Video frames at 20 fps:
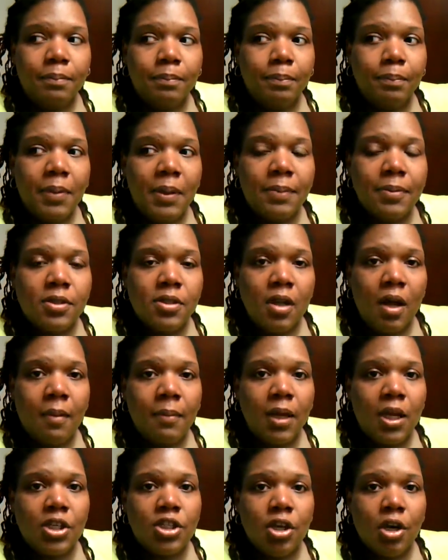People saw
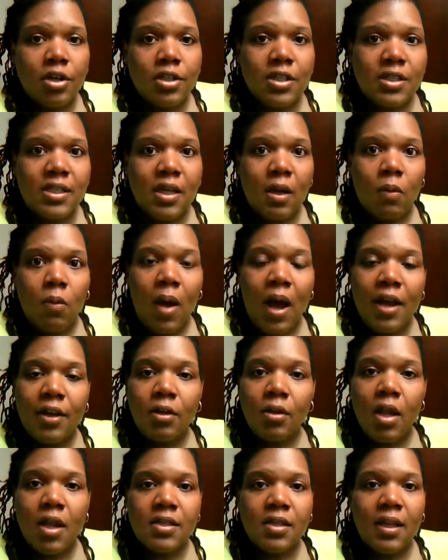me at church and said, wow, you
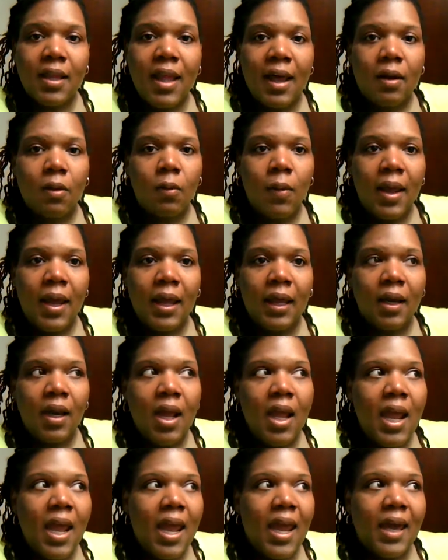lost a lot of weight.
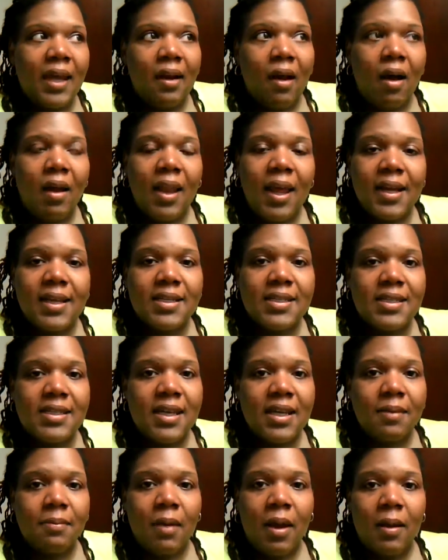And all I could see
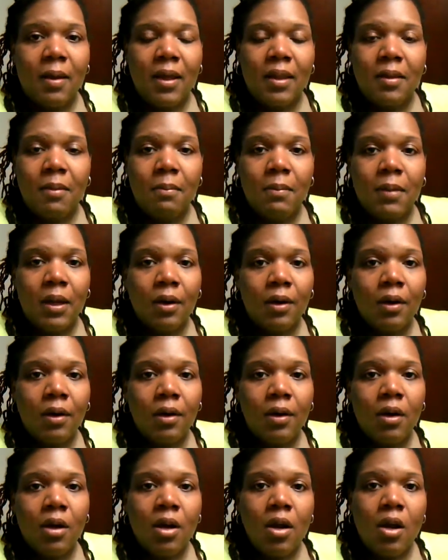in the
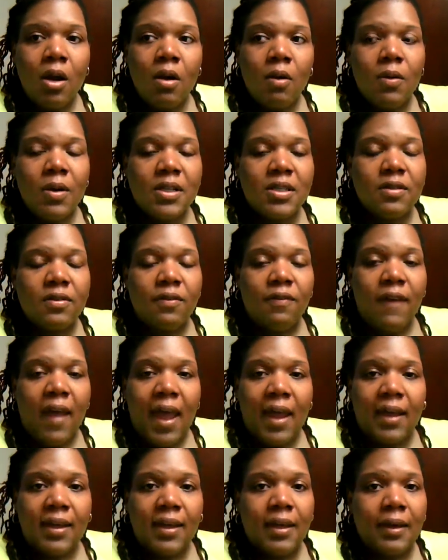mirror was
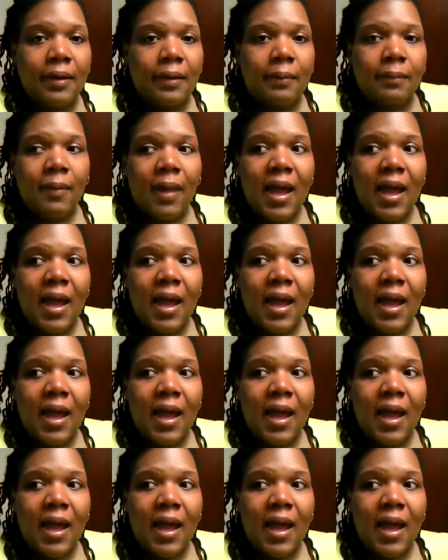Fat Kim.